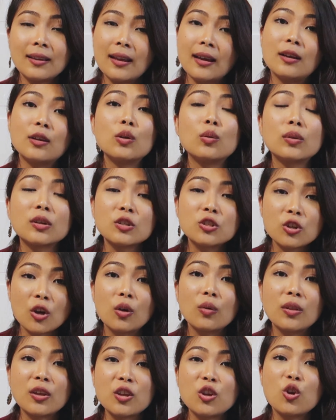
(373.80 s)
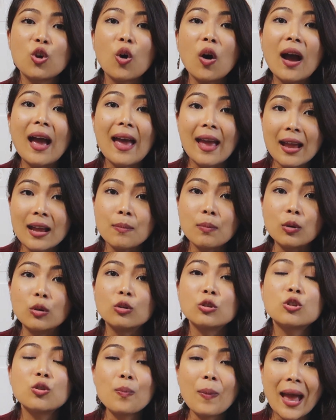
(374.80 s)
yeah, you want to show that you're
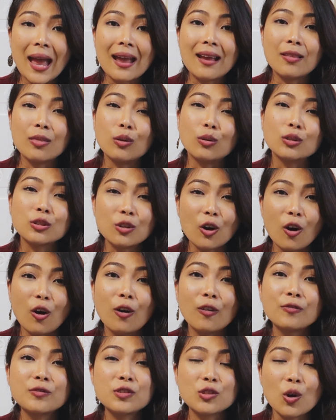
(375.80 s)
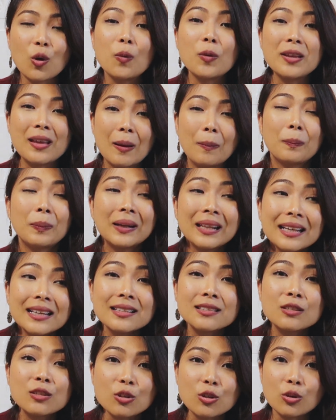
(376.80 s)
able to pay those off. So yeah,
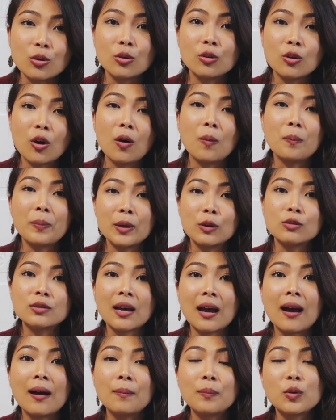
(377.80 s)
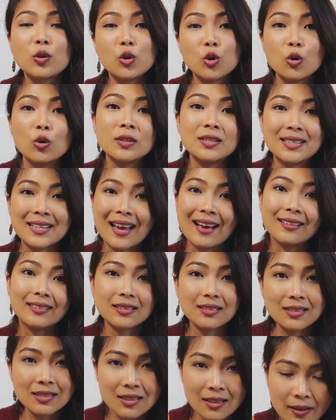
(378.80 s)
please do not build up your
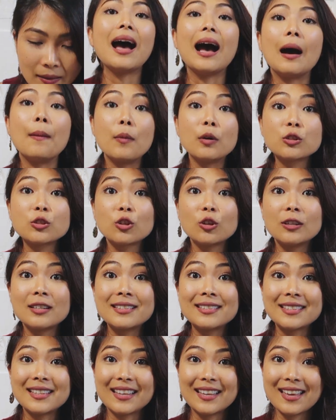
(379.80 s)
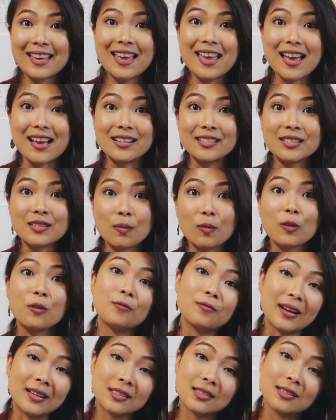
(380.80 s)
debts. I'm also listing here some of the
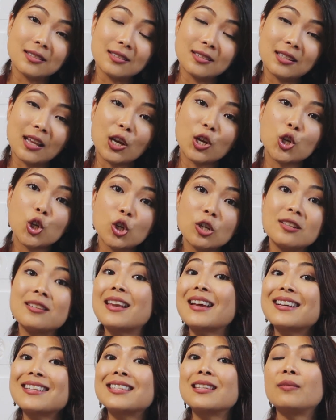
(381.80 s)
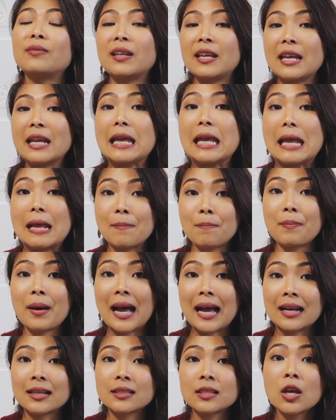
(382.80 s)
factors that could negatively
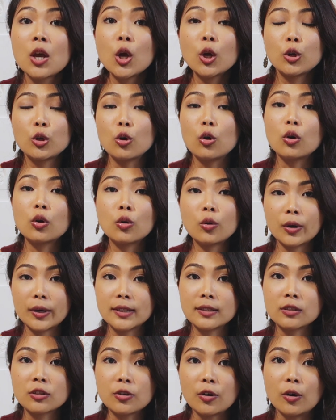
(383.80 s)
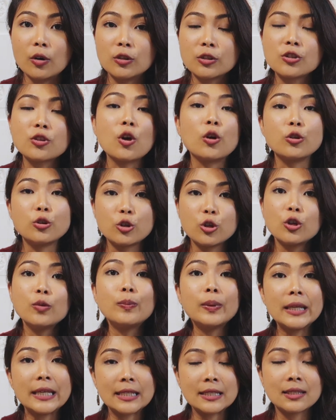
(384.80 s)
impact your credit score. So do
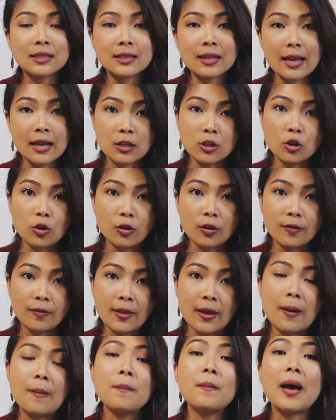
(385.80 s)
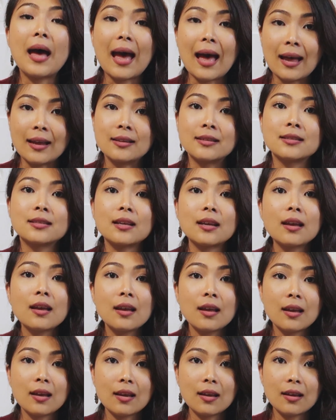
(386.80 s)
please take note of them and
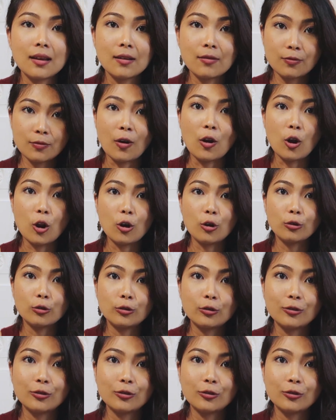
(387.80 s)
follow.